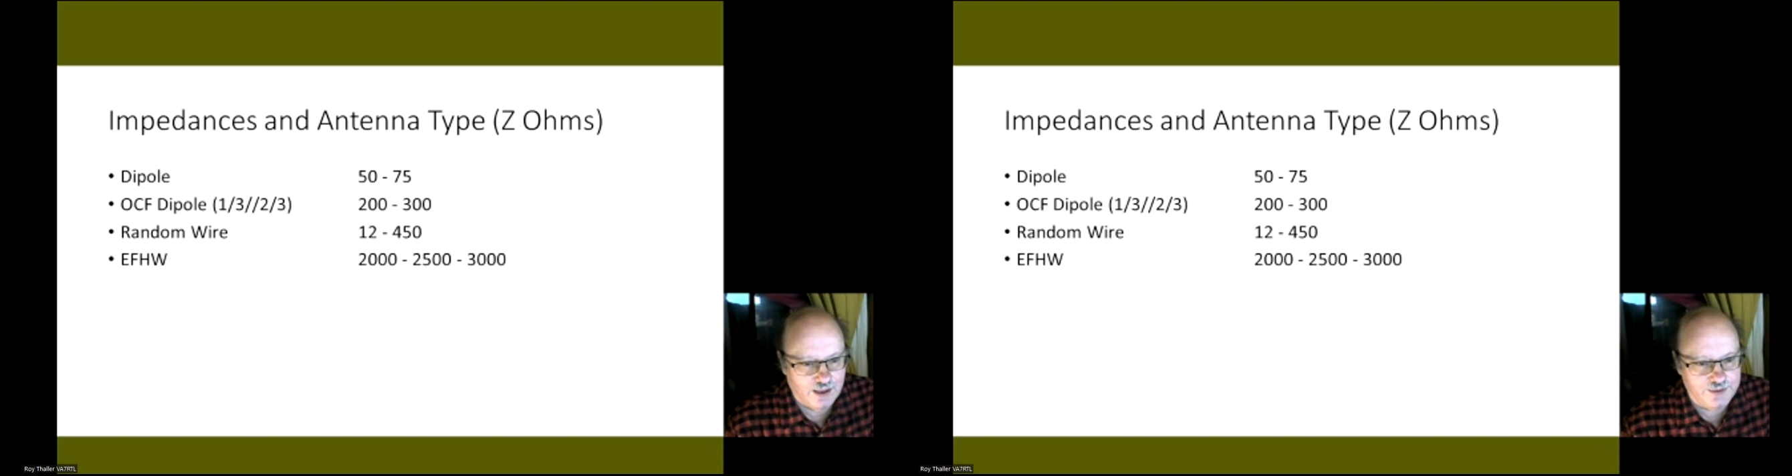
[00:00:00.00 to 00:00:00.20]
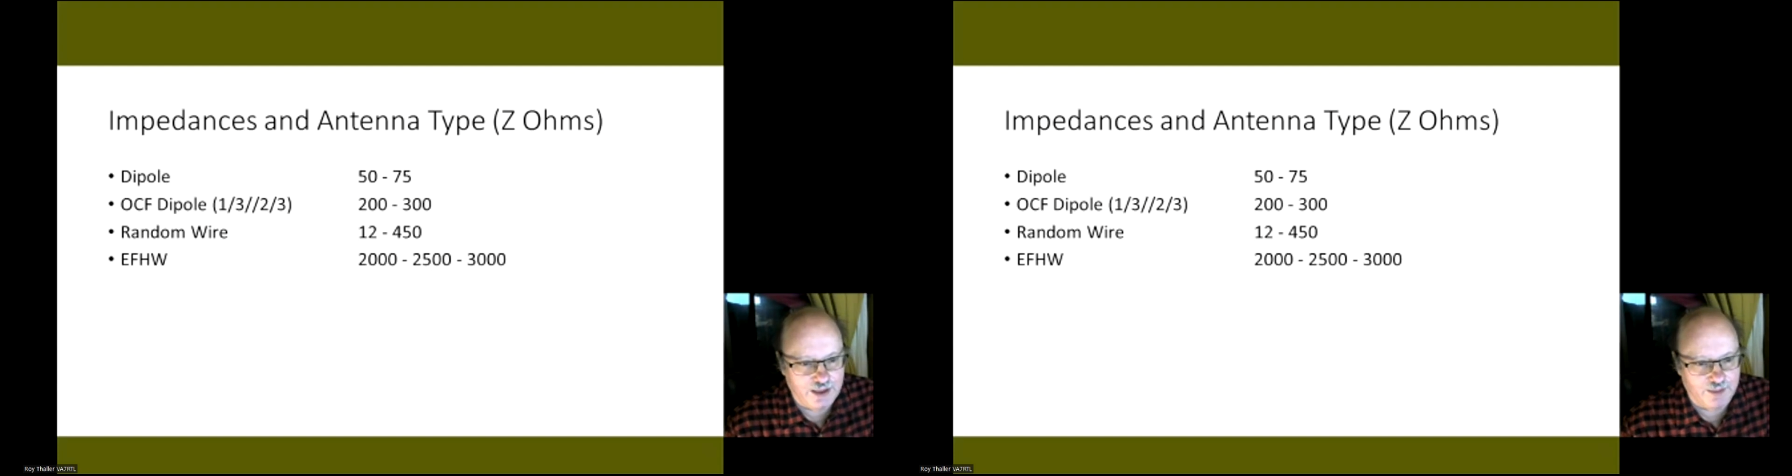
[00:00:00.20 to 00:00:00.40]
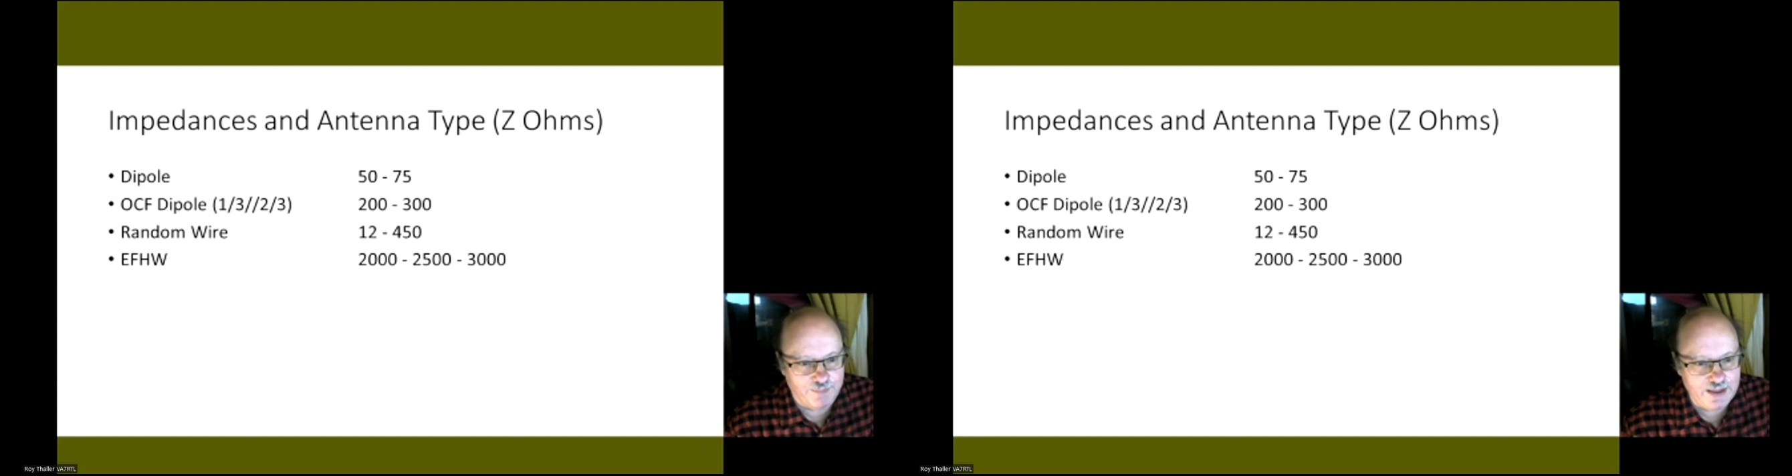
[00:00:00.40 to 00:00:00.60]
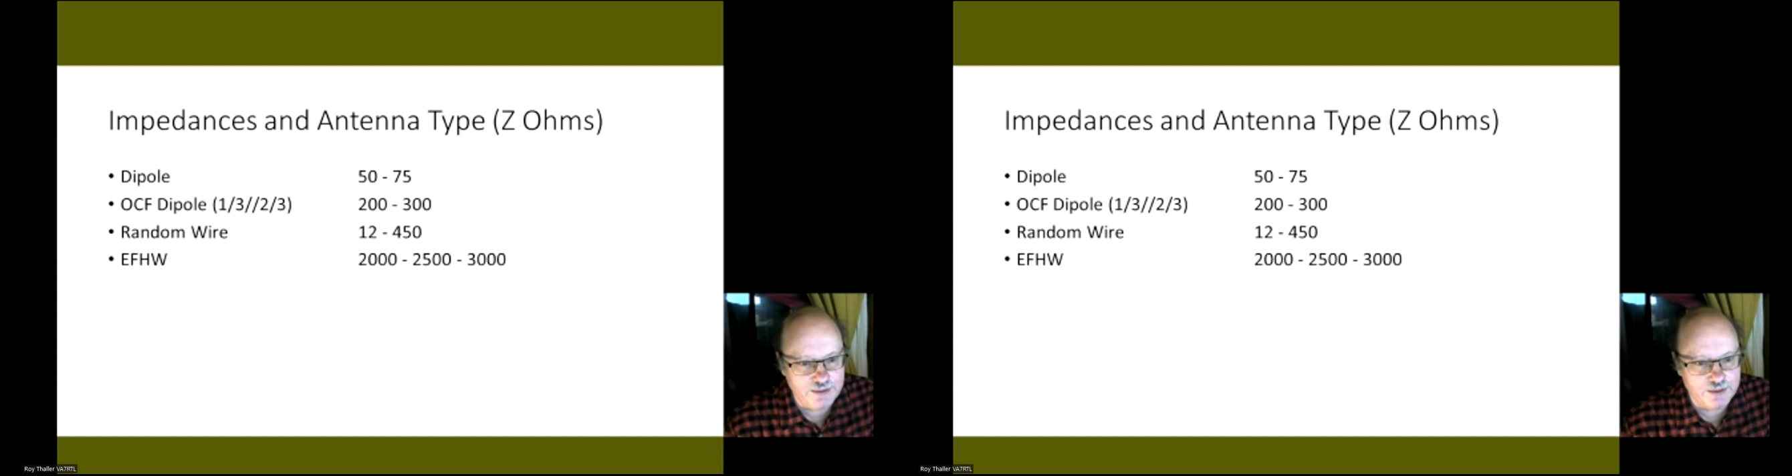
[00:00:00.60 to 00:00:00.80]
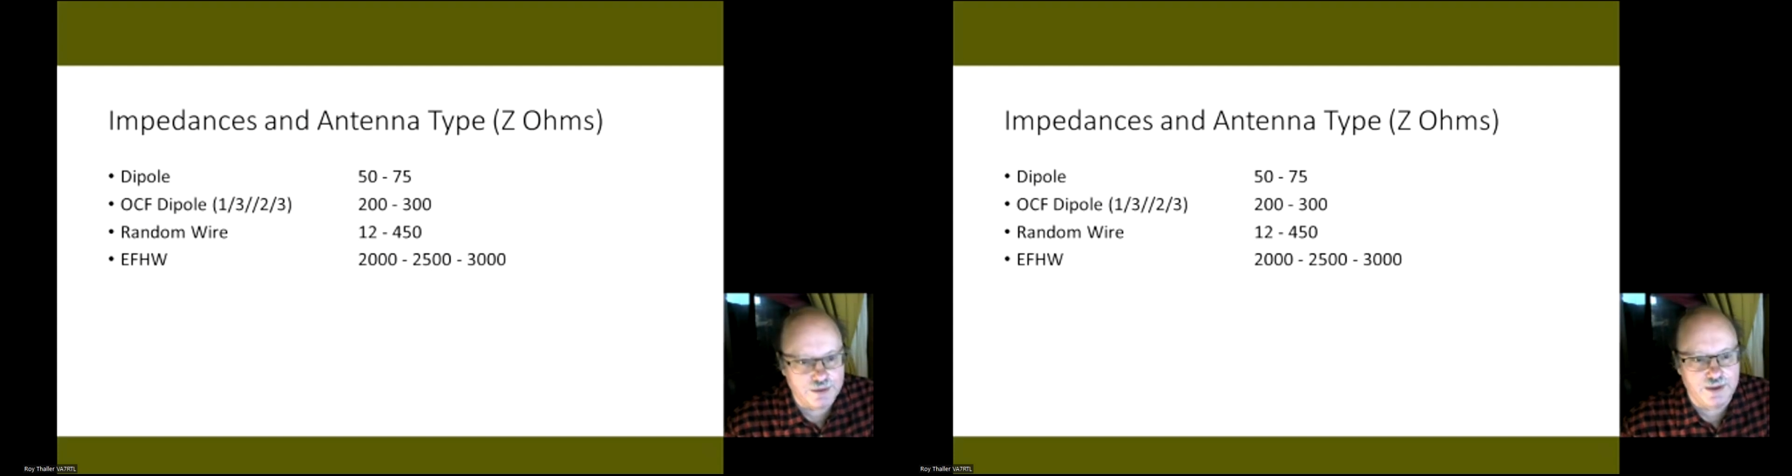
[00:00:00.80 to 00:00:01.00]
the
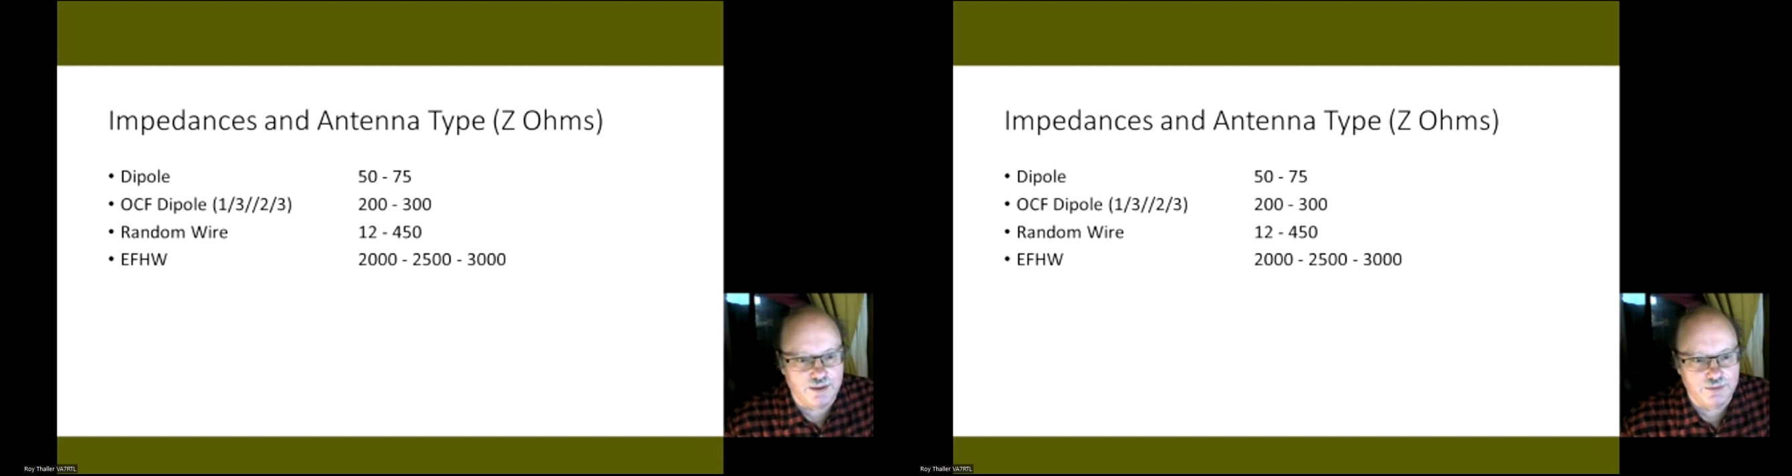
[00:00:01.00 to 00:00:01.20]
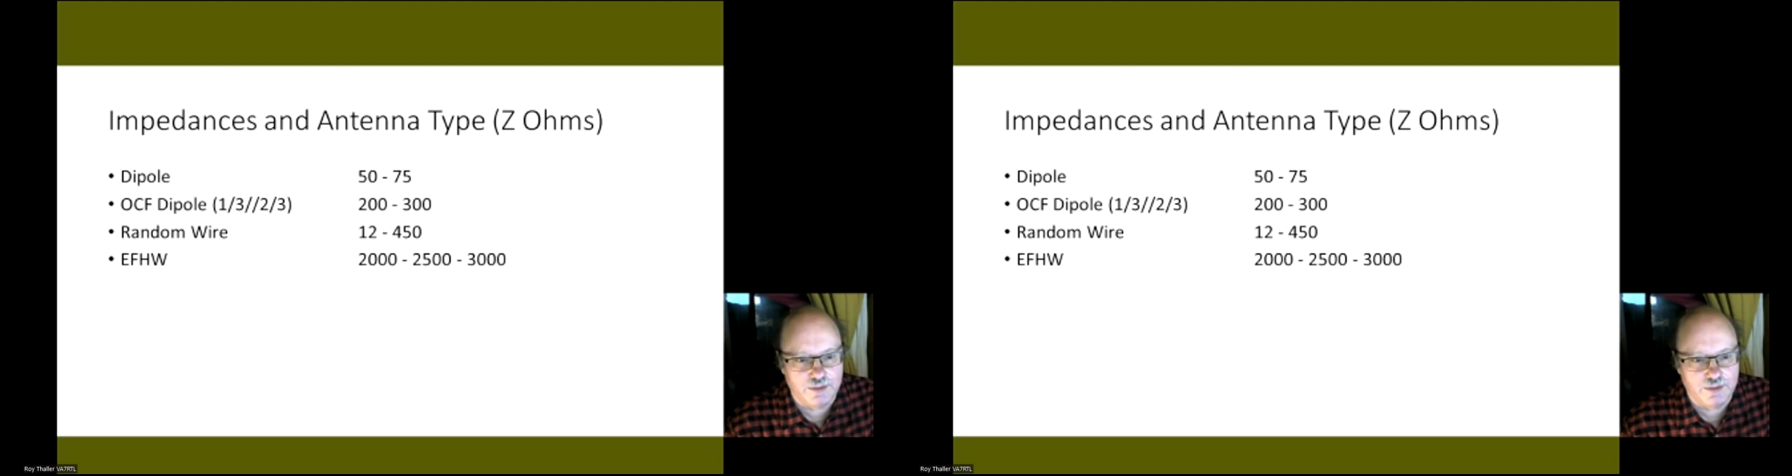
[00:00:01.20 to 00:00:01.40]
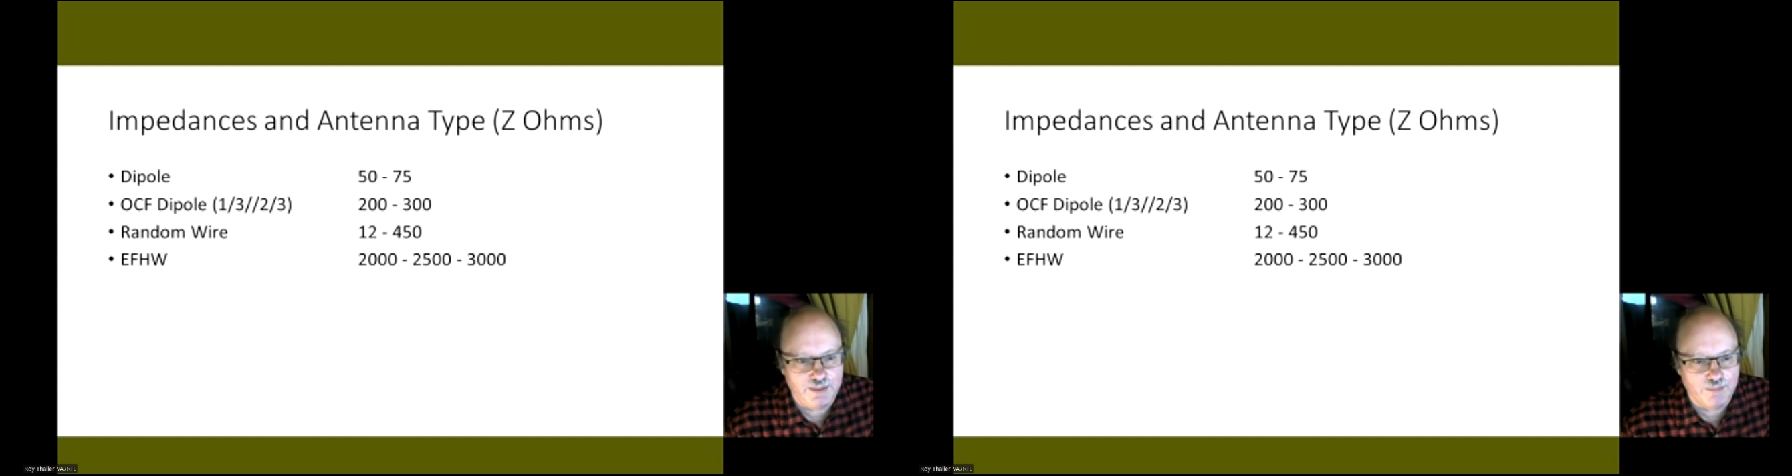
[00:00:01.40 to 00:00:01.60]
impedance tends to be